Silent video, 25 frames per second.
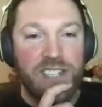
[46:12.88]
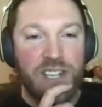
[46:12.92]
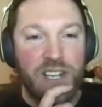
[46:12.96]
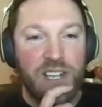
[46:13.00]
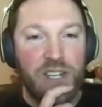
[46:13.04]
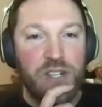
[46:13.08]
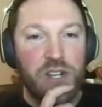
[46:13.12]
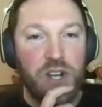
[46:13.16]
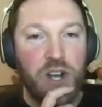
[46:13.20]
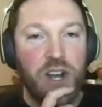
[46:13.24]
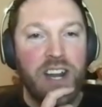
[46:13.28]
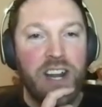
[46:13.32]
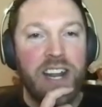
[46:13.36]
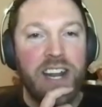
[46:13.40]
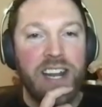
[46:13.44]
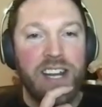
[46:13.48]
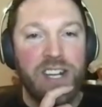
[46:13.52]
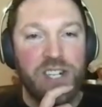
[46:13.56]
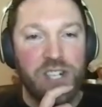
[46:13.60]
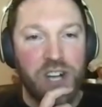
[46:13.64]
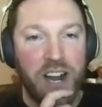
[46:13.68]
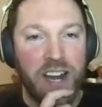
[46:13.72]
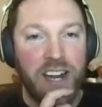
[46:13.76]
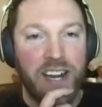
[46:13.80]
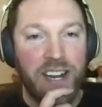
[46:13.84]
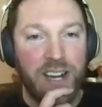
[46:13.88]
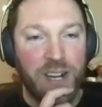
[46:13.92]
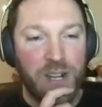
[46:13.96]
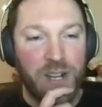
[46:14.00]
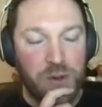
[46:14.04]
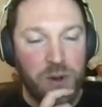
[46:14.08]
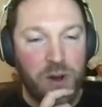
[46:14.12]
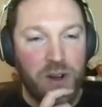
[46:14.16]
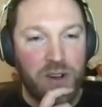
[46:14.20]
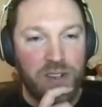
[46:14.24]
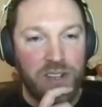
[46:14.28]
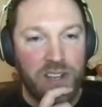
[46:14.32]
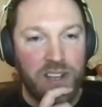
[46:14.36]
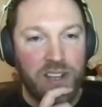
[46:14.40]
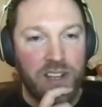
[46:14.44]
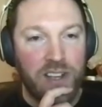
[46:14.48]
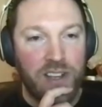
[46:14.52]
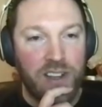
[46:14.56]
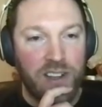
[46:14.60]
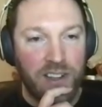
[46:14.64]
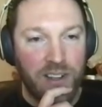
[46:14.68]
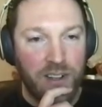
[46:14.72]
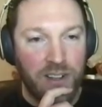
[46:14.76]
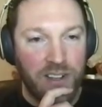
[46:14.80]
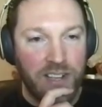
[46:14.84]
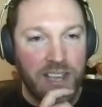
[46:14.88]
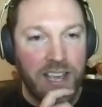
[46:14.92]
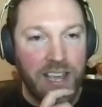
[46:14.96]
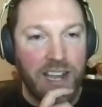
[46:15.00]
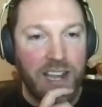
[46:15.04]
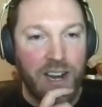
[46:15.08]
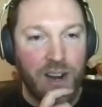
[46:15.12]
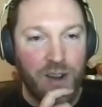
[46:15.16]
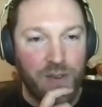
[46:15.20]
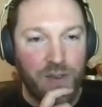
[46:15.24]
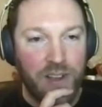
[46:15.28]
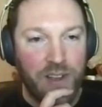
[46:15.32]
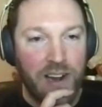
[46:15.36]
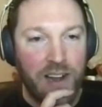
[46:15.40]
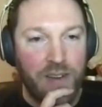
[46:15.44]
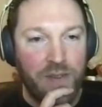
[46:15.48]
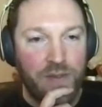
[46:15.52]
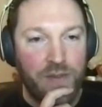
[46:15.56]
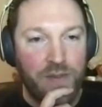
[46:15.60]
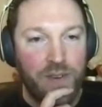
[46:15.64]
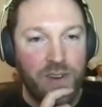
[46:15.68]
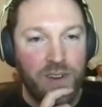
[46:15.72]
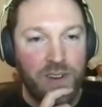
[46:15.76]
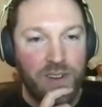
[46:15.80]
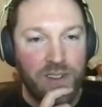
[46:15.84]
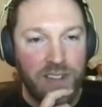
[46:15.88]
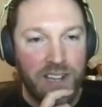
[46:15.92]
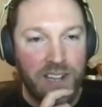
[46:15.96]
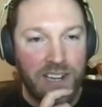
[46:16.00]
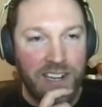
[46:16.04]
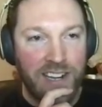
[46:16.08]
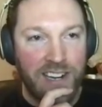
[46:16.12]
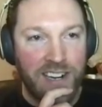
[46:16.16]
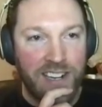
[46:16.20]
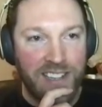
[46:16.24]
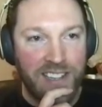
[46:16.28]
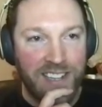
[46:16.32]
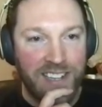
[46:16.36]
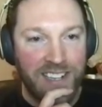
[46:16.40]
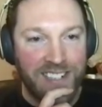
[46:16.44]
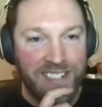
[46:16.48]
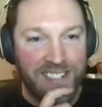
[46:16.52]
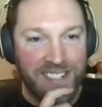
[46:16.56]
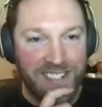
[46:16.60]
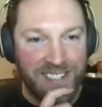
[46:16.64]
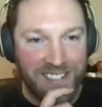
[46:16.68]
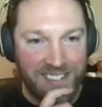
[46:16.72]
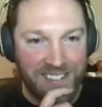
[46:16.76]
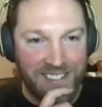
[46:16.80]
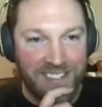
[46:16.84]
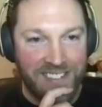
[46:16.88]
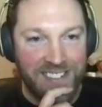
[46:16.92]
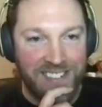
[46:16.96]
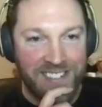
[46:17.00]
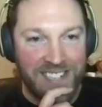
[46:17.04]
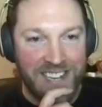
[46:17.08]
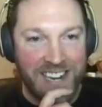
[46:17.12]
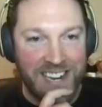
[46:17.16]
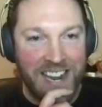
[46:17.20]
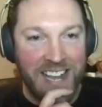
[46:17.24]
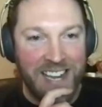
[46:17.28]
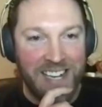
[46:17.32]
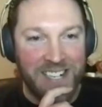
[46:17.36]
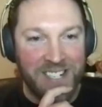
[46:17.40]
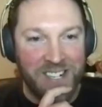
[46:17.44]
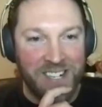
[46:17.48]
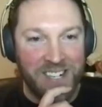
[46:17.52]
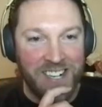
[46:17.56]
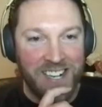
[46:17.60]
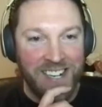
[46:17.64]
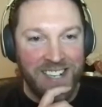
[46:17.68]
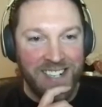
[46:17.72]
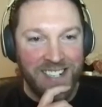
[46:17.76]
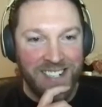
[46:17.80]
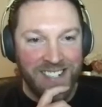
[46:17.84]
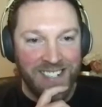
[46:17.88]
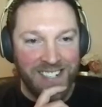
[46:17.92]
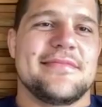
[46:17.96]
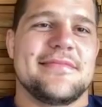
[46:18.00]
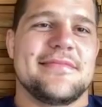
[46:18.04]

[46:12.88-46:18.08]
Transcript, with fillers: do you join in in training as well? Do you kicking off your left foot, that kind of thing? Does he does he let you join in?